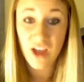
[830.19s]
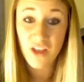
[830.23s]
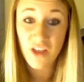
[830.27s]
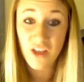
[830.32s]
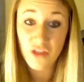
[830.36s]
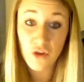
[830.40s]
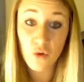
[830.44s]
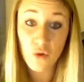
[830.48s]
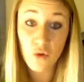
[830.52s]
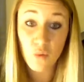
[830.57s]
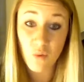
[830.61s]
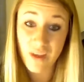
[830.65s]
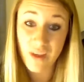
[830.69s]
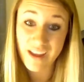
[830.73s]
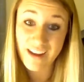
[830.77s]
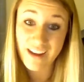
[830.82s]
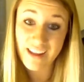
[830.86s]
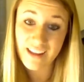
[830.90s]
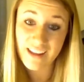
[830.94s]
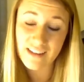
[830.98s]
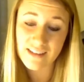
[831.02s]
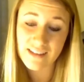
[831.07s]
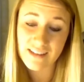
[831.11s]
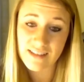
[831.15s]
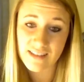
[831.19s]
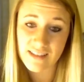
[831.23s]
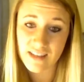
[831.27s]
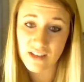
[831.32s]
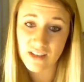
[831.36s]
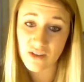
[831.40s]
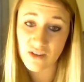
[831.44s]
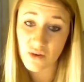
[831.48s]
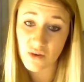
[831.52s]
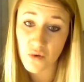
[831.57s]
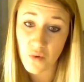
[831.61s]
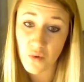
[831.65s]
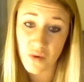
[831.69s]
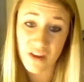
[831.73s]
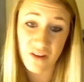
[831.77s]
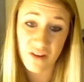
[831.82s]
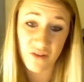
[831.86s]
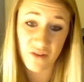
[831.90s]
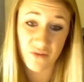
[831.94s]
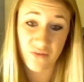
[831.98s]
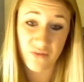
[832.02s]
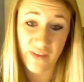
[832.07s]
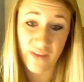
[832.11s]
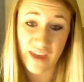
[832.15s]
They're waiting to see you quit
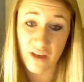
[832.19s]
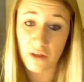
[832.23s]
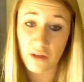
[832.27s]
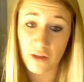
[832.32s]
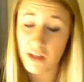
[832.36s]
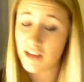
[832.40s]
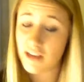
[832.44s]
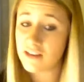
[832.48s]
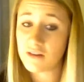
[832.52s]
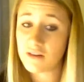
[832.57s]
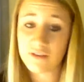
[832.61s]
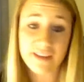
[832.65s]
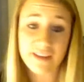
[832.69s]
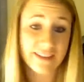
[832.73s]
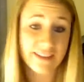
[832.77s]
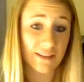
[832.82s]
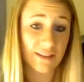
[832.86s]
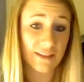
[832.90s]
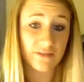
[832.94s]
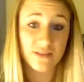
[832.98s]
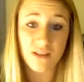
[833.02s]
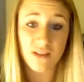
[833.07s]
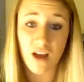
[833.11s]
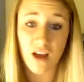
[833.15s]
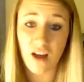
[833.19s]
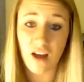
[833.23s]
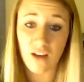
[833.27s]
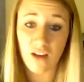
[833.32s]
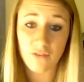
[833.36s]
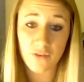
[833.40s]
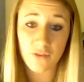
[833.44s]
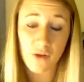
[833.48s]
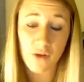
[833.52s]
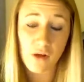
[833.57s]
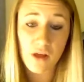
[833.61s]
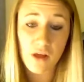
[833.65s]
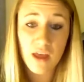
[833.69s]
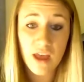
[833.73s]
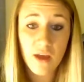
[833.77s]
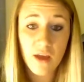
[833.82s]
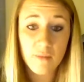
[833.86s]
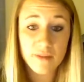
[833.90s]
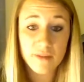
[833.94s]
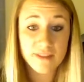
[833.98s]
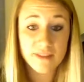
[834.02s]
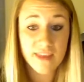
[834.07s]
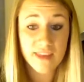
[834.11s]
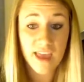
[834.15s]
or fail. And I know that sounds awful,
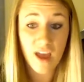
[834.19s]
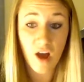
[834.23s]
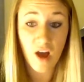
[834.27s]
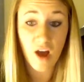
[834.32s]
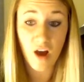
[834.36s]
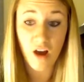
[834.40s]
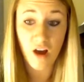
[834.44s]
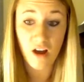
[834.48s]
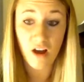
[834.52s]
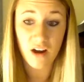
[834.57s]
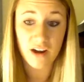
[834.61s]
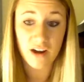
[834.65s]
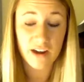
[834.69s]
but they are.